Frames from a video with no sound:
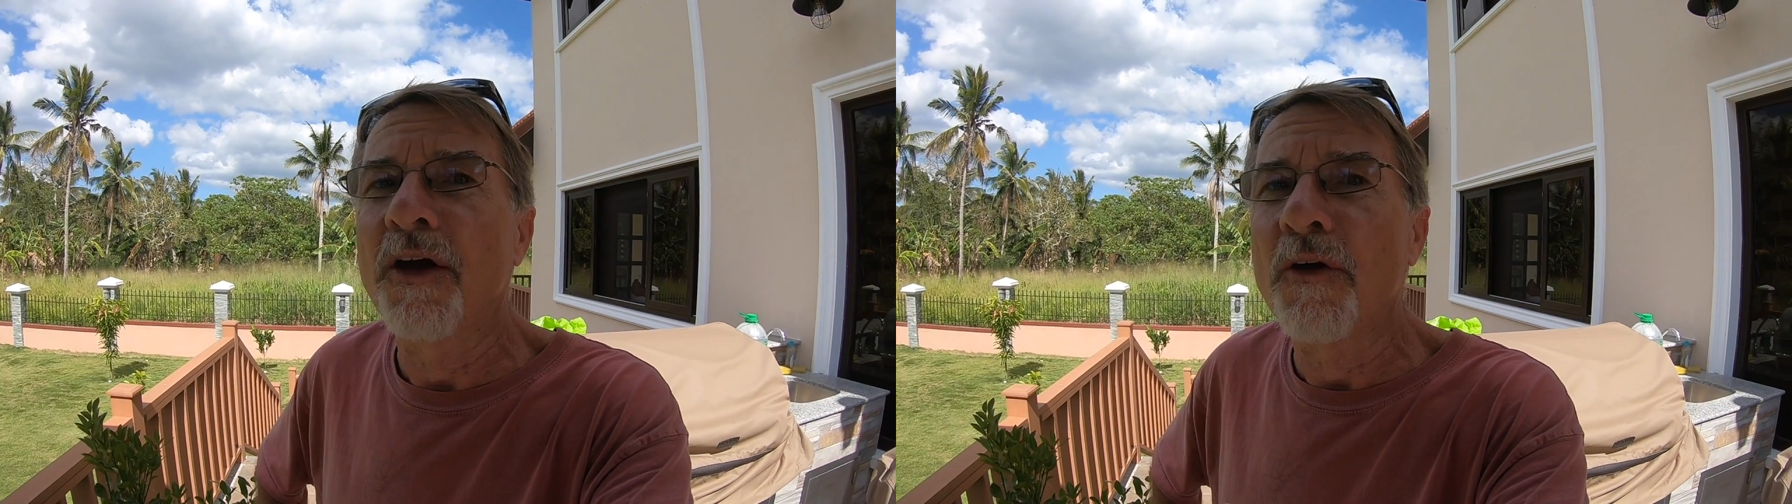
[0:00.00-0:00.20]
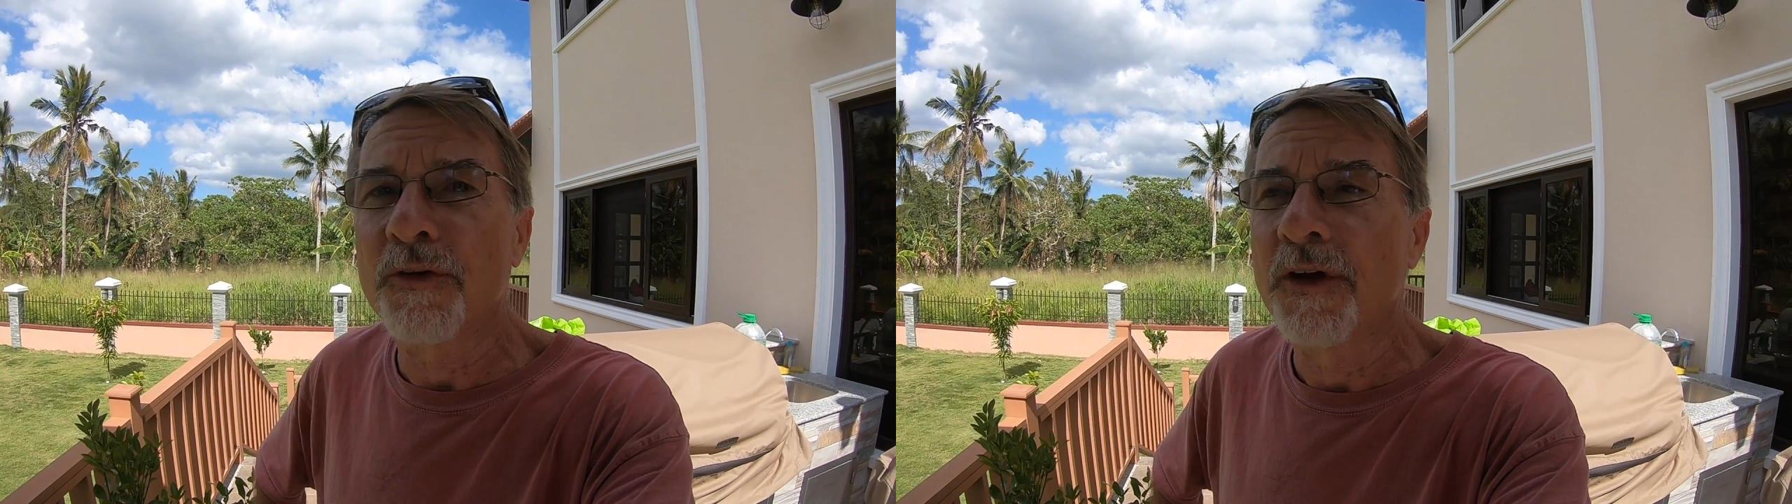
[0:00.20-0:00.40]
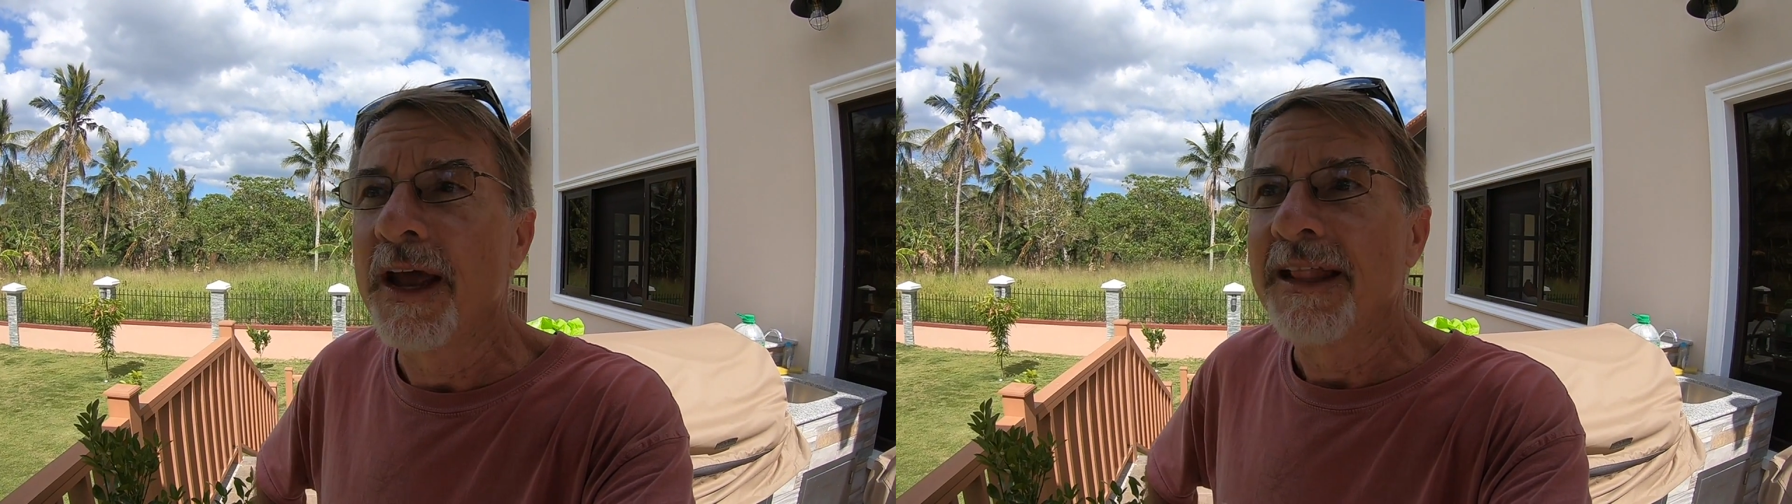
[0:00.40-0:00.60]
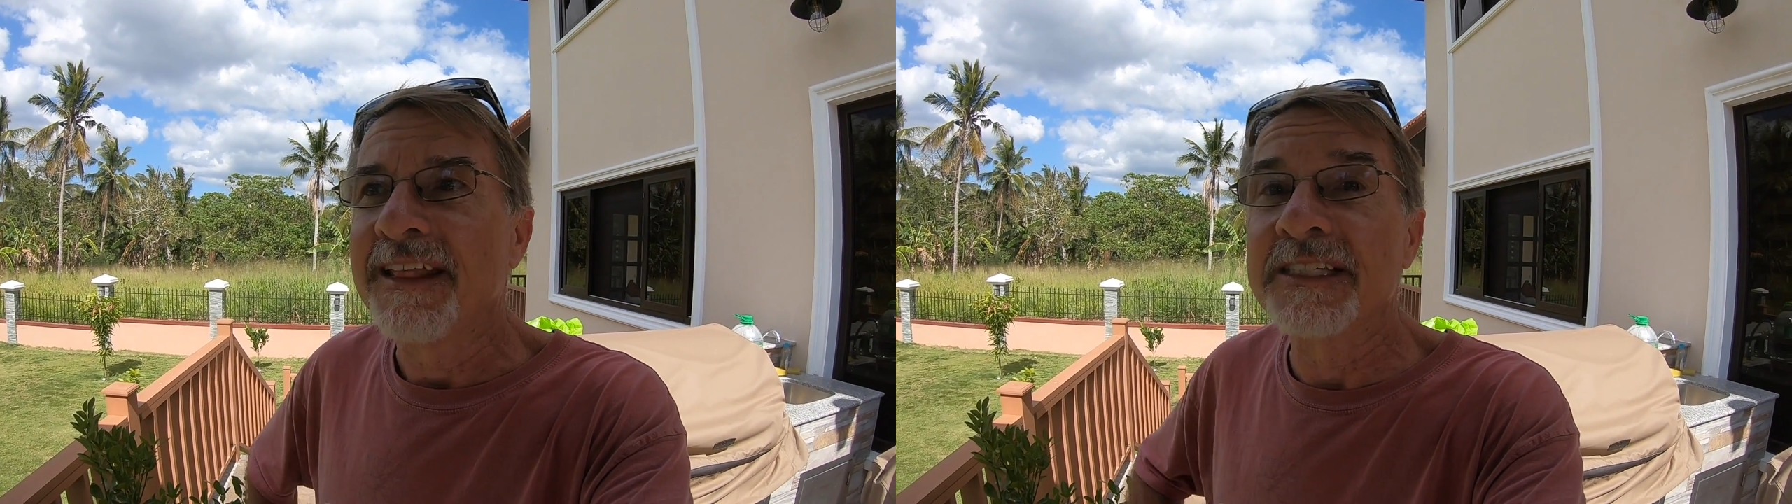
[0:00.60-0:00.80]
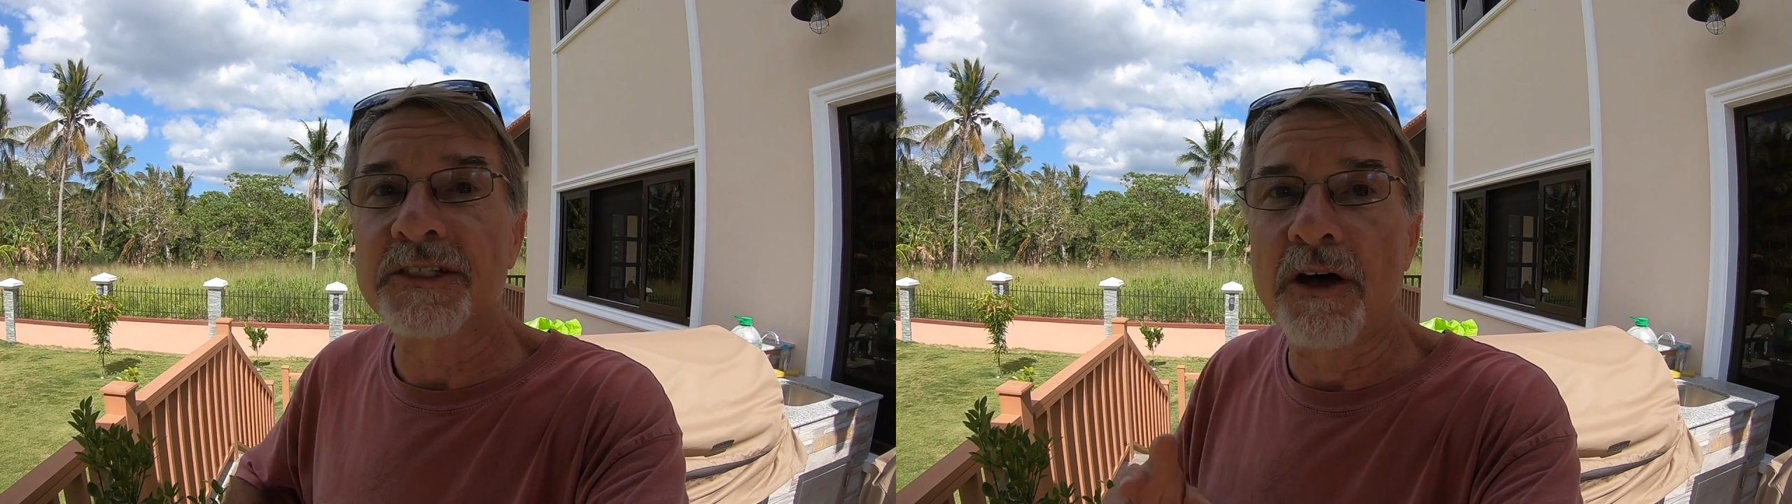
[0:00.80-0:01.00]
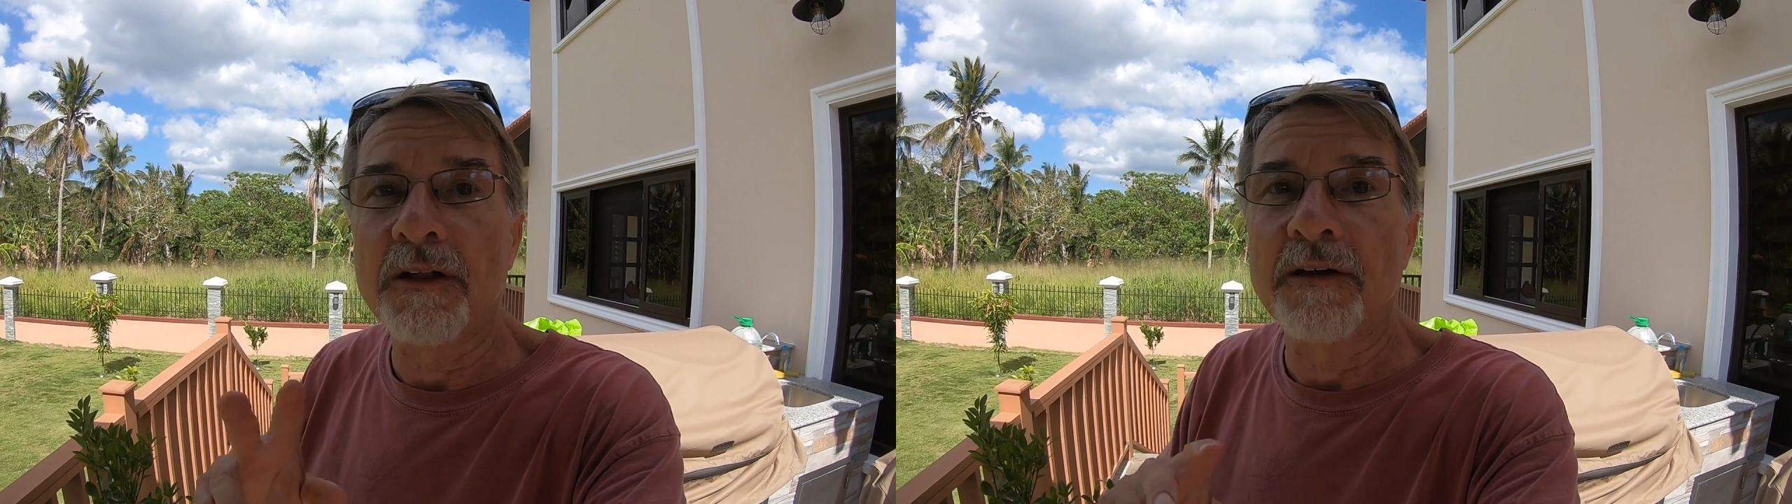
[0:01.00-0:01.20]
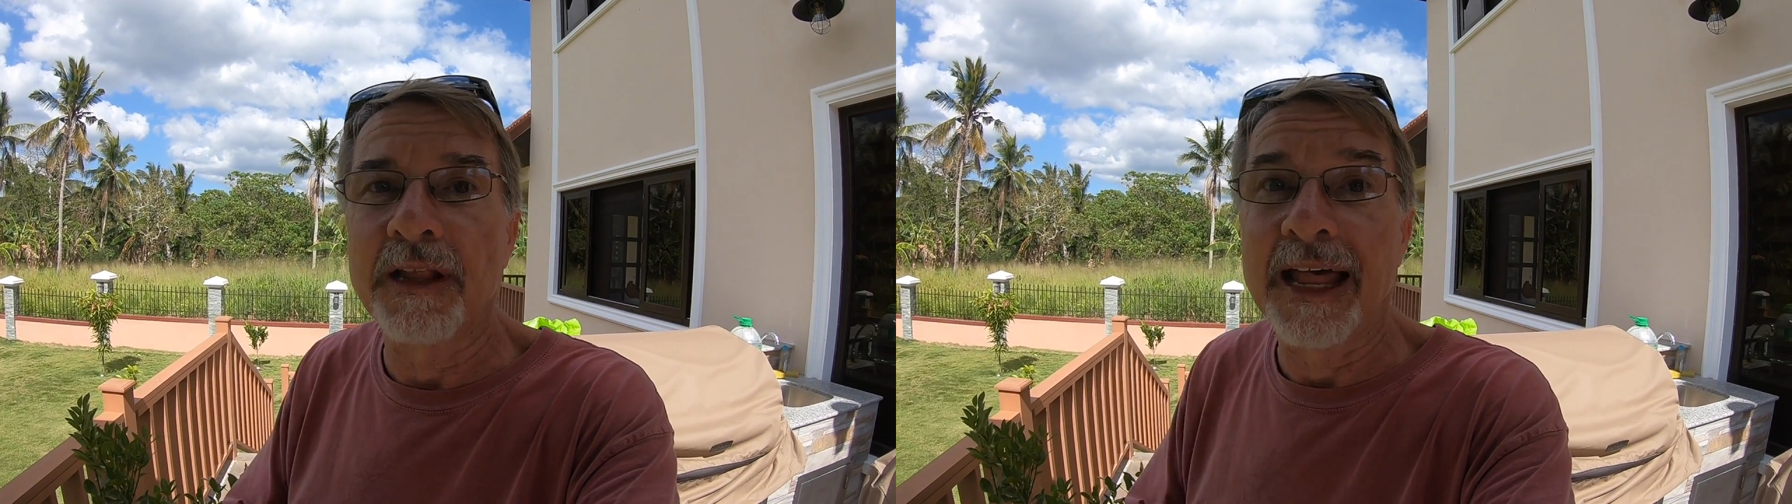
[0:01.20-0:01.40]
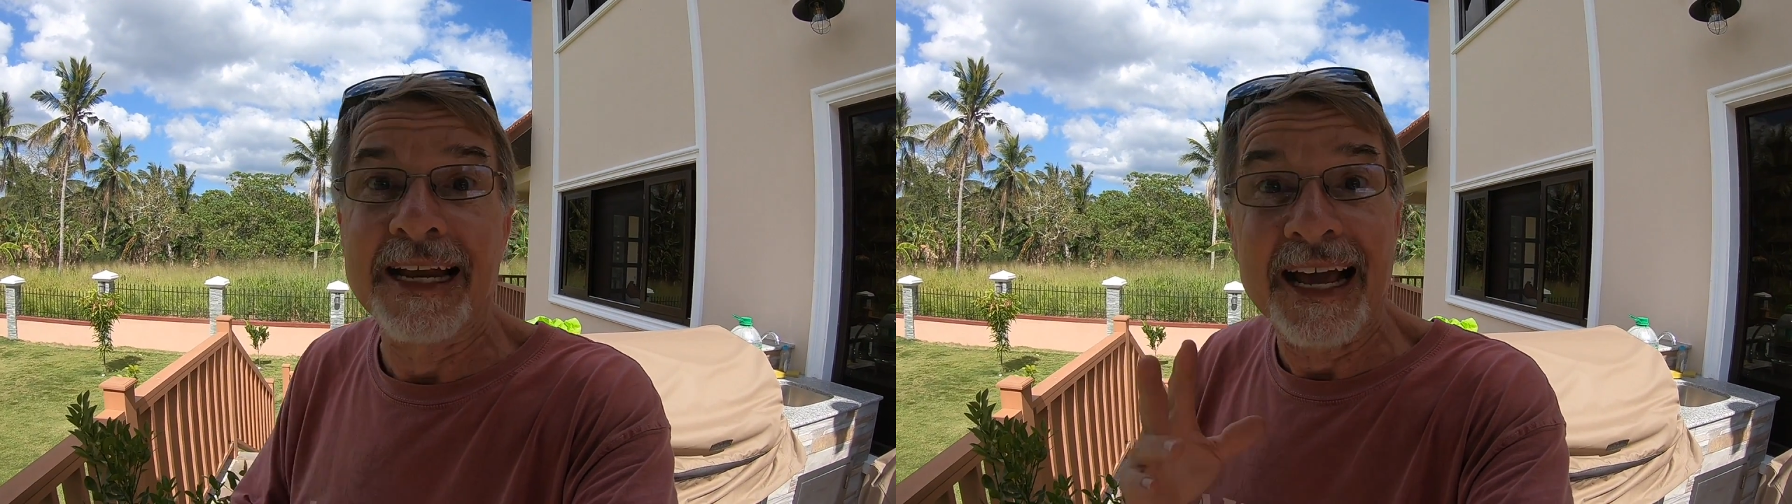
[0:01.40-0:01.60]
over the install of the light.